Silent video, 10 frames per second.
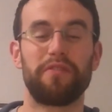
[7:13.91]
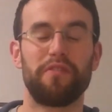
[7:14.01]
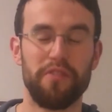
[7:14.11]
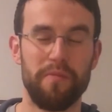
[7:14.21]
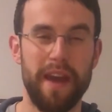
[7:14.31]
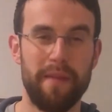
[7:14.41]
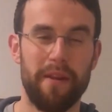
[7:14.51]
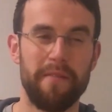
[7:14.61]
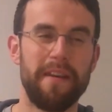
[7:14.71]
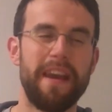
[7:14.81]
this review
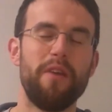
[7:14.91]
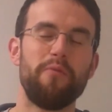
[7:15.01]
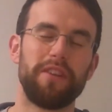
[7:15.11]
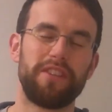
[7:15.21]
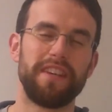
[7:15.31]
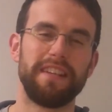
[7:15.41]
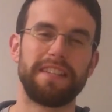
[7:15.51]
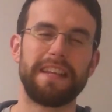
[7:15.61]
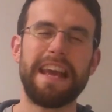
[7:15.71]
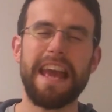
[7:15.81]
paper, which
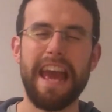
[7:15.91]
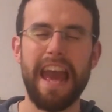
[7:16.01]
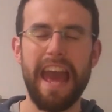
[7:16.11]
is,